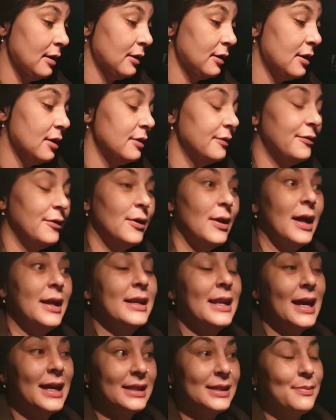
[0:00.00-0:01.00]
colourful and
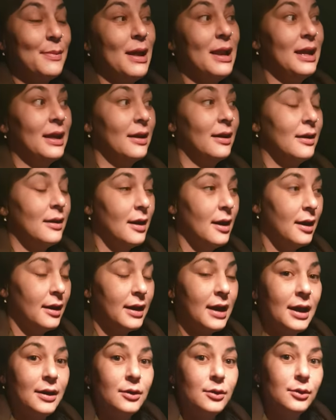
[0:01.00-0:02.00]
nice smelling uh,
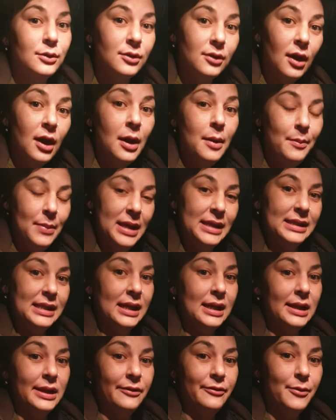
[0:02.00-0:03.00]
candles,
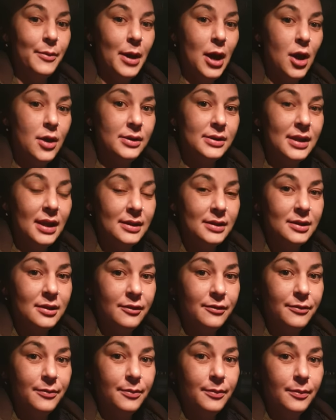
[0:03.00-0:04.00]
basically for my own sense of
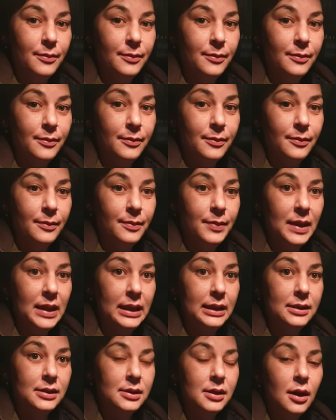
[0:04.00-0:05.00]

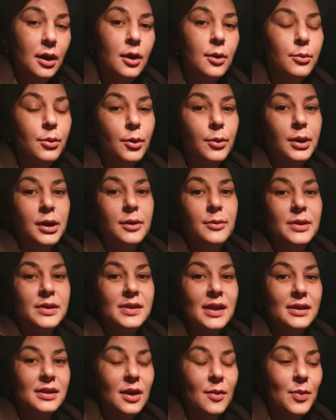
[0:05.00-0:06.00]
peace. But we're going to be
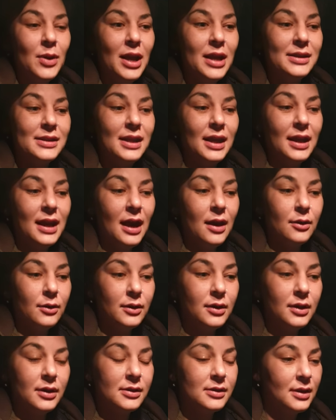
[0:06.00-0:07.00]
setting up an Etsy account
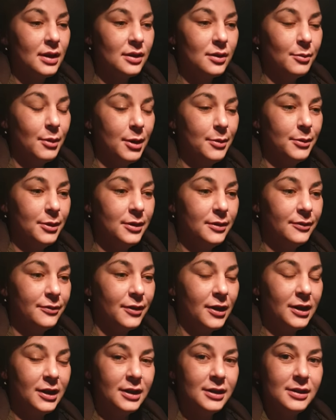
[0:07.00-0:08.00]
because at the moment
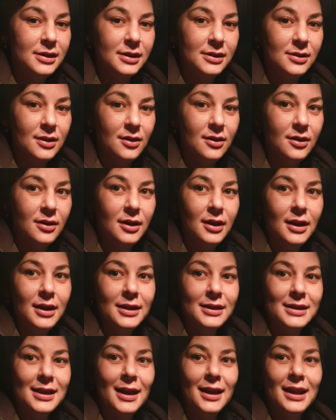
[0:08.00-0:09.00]
finances are
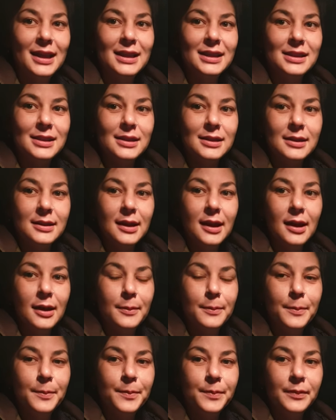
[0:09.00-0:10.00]
tight.
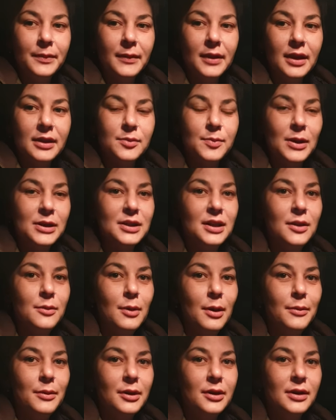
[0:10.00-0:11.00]
Um, especially at the
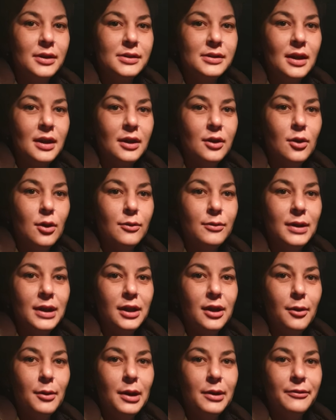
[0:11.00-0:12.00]
moment because I can't really
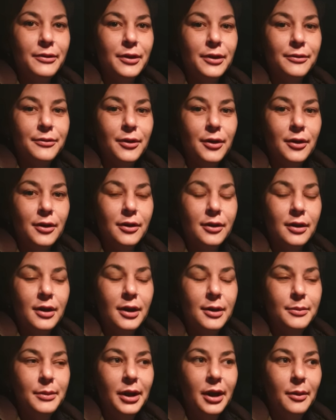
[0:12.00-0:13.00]
go out very far
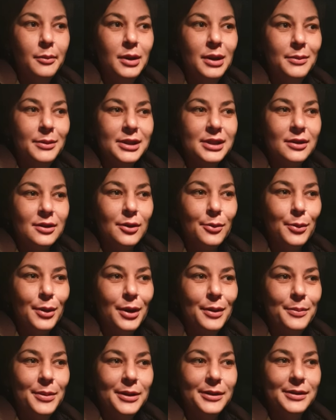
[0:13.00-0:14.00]
um, and I'm limited on my
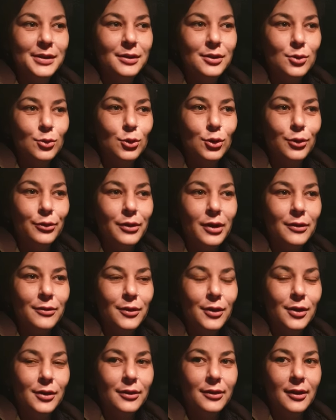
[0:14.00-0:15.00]
ability to walk very
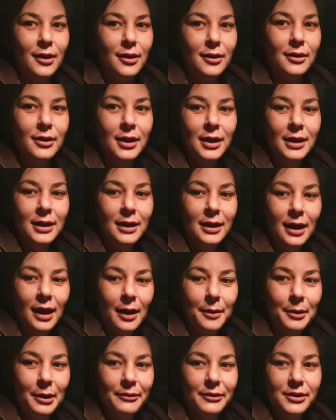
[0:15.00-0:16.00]
far so
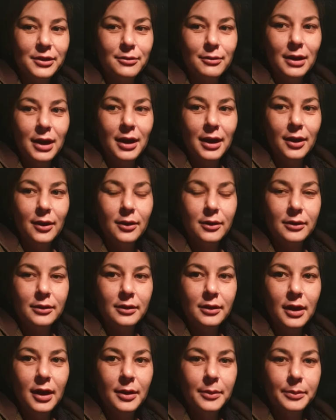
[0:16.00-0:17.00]
I'm having to rely on
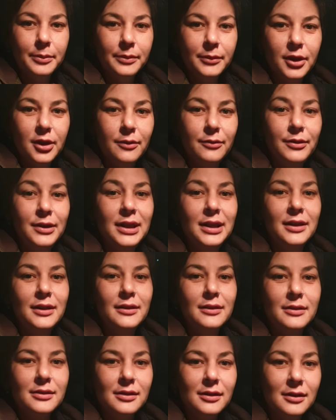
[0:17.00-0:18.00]
um,
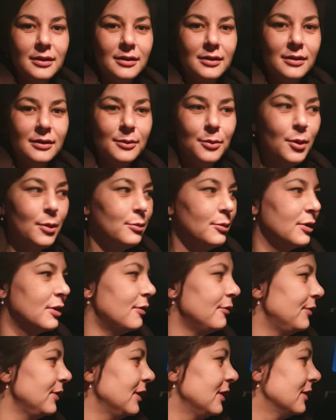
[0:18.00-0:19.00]
convenience and the problem with
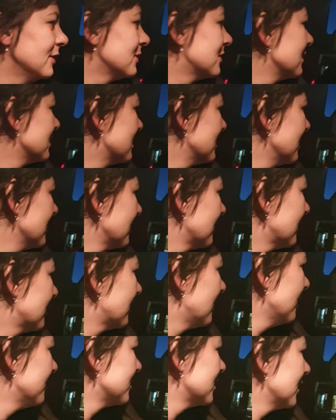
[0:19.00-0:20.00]
convenience is it
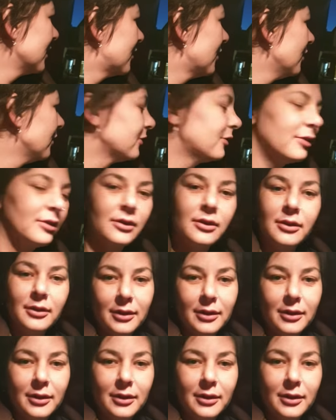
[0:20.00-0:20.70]
comes at a cost